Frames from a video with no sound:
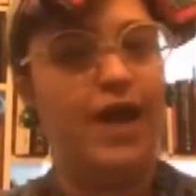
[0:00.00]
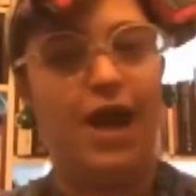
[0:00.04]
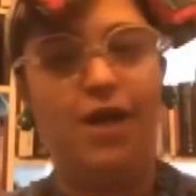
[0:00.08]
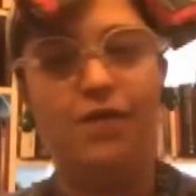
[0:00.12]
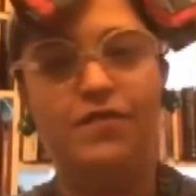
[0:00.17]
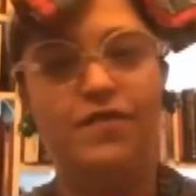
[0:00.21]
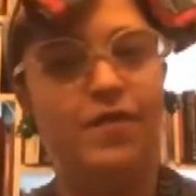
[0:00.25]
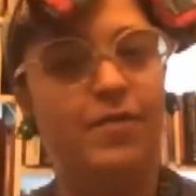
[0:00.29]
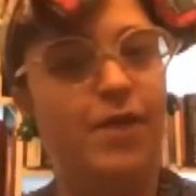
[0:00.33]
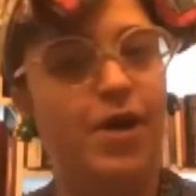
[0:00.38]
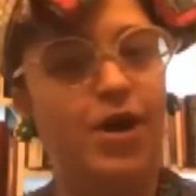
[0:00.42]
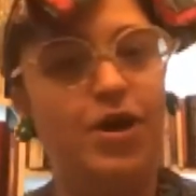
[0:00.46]
out
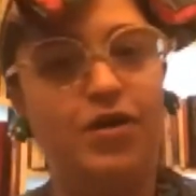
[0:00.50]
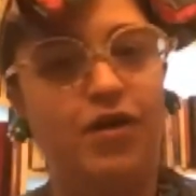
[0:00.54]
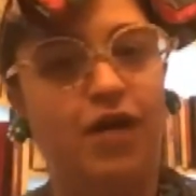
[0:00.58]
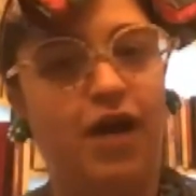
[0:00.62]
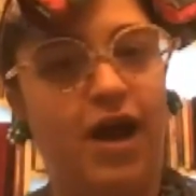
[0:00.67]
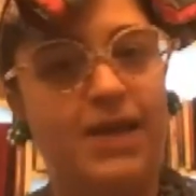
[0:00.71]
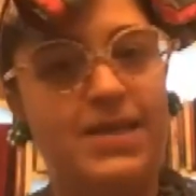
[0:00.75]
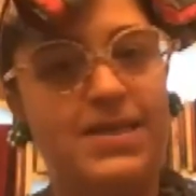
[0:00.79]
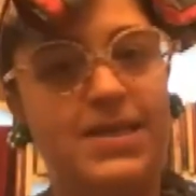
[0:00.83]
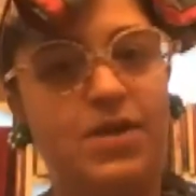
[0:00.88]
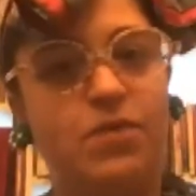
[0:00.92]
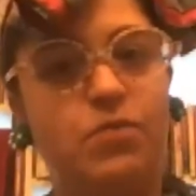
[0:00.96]
from under
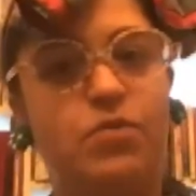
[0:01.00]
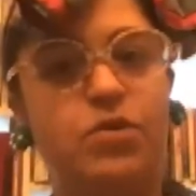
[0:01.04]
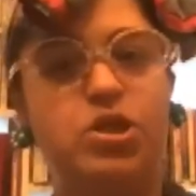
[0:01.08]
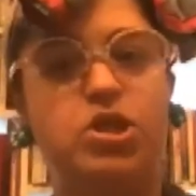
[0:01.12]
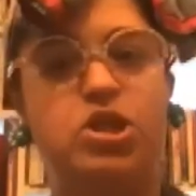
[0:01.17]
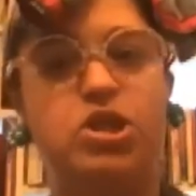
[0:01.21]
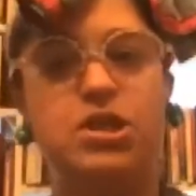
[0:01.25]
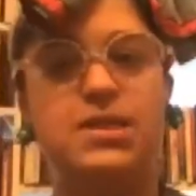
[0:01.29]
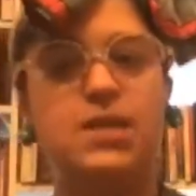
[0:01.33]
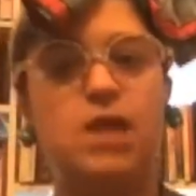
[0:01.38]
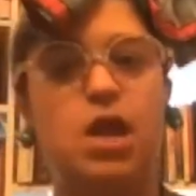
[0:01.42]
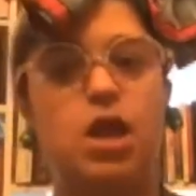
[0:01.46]
us. It was
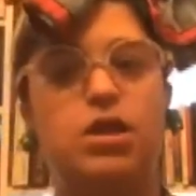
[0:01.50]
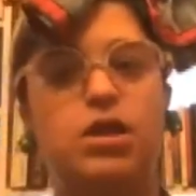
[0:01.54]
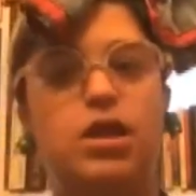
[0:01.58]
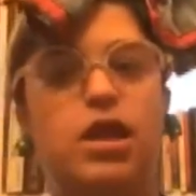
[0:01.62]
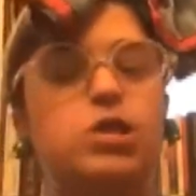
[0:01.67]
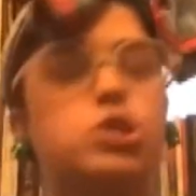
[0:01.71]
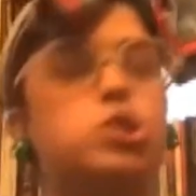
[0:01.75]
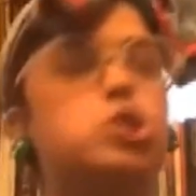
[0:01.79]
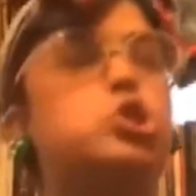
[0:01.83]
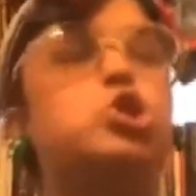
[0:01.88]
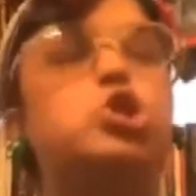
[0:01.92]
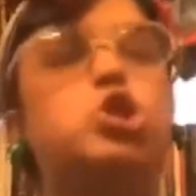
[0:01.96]
just uh,
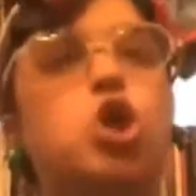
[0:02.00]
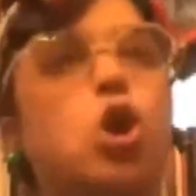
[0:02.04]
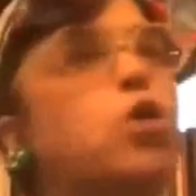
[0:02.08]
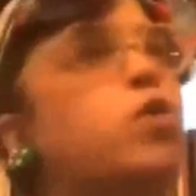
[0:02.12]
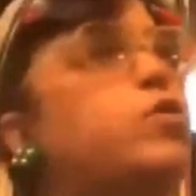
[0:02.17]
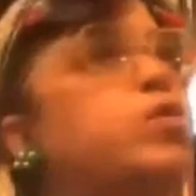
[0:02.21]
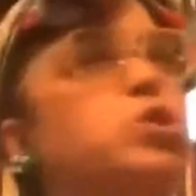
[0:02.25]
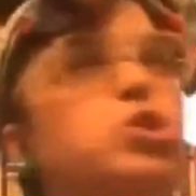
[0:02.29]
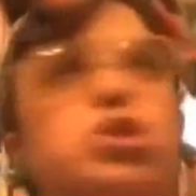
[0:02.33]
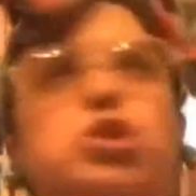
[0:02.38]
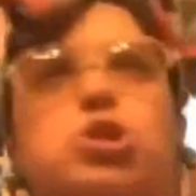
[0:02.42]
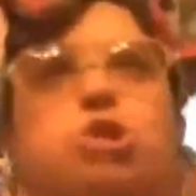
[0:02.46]
it's so
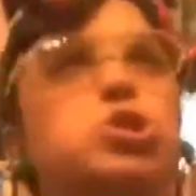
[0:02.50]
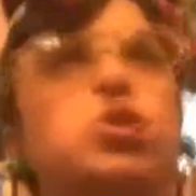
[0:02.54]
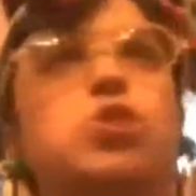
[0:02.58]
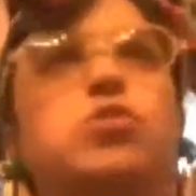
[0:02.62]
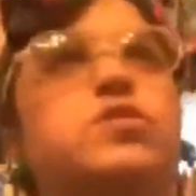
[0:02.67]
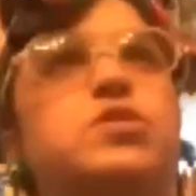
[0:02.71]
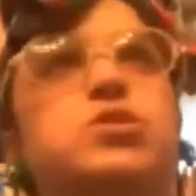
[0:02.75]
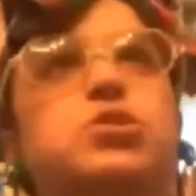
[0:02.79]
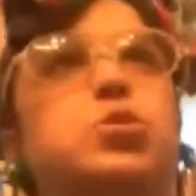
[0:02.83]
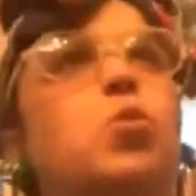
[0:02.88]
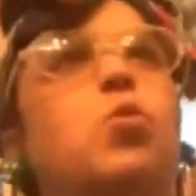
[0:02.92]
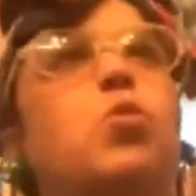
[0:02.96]
it's just so
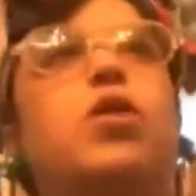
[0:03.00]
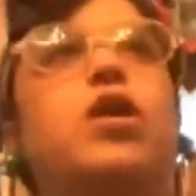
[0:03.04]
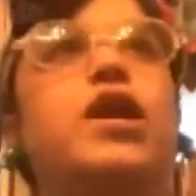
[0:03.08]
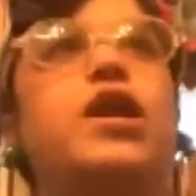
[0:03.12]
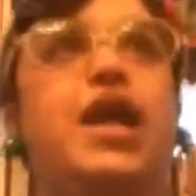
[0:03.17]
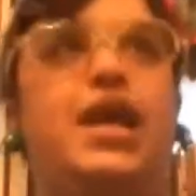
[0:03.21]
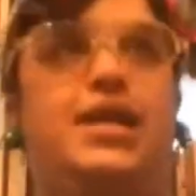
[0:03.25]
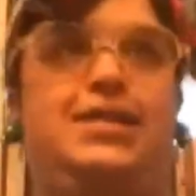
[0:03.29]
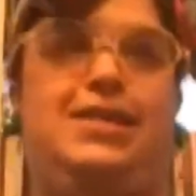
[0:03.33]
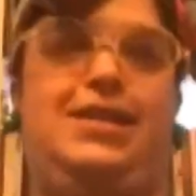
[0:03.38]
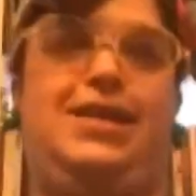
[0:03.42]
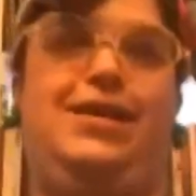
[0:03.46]

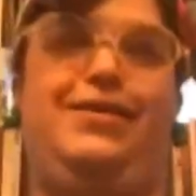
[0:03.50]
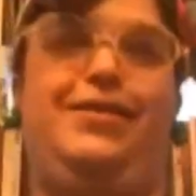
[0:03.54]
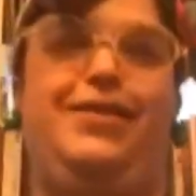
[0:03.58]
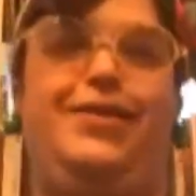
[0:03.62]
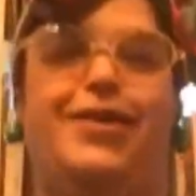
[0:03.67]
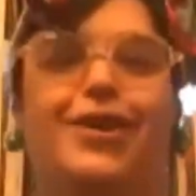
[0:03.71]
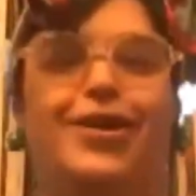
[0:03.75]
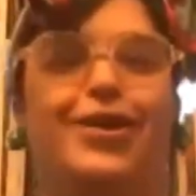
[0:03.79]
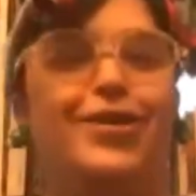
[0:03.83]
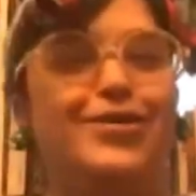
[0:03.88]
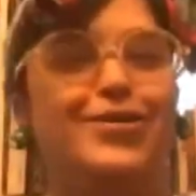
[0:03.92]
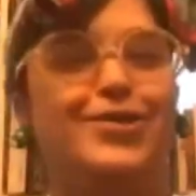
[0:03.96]
disorienting
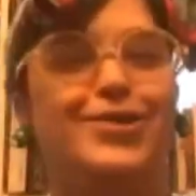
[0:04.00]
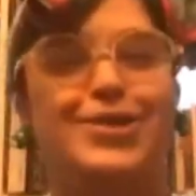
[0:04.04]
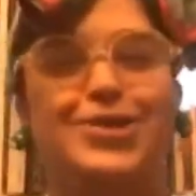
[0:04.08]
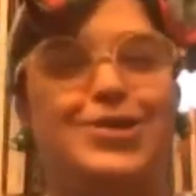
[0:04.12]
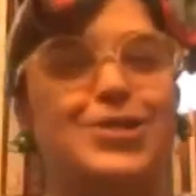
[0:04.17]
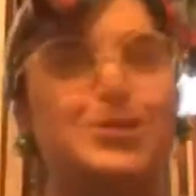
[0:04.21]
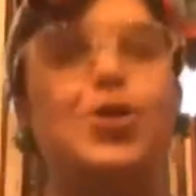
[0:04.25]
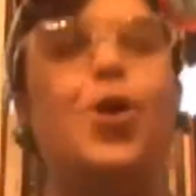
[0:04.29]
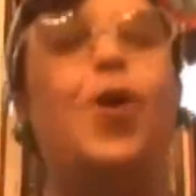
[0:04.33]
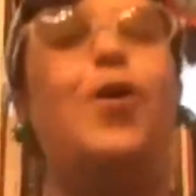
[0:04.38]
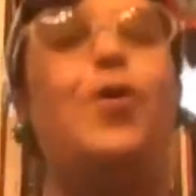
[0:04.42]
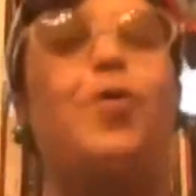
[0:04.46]
to
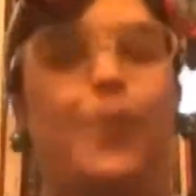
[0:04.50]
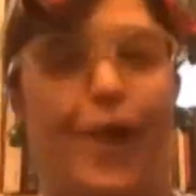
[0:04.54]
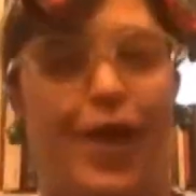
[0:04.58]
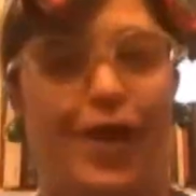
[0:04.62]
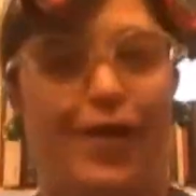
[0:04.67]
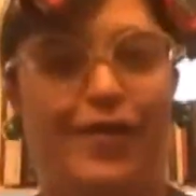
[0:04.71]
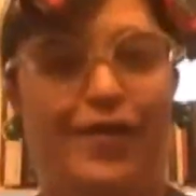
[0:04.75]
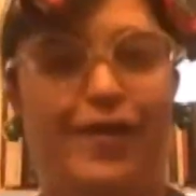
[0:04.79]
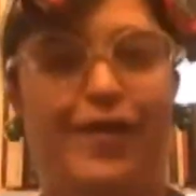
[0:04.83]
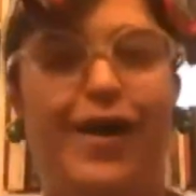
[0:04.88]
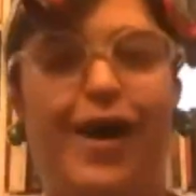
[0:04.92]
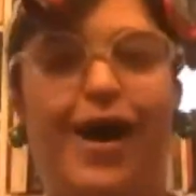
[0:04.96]
start
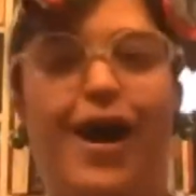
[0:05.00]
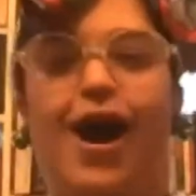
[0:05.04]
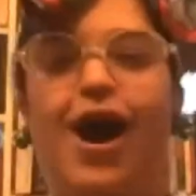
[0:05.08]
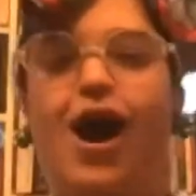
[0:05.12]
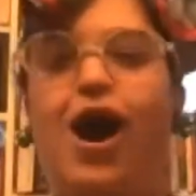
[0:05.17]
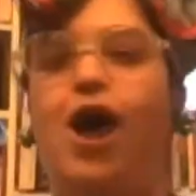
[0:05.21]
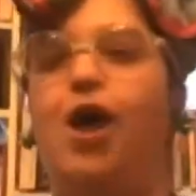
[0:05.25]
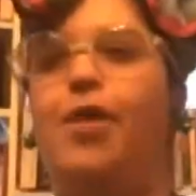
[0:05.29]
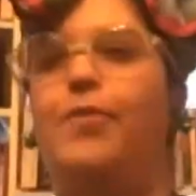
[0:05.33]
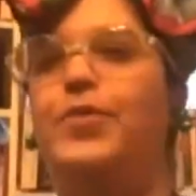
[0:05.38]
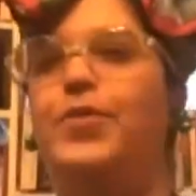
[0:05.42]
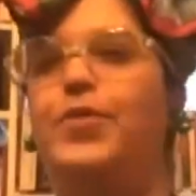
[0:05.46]
with.
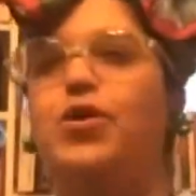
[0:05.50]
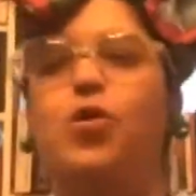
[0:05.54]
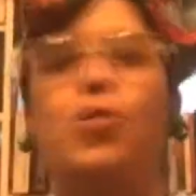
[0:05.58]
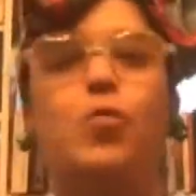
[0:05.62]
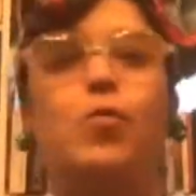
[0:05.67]
Um, you know,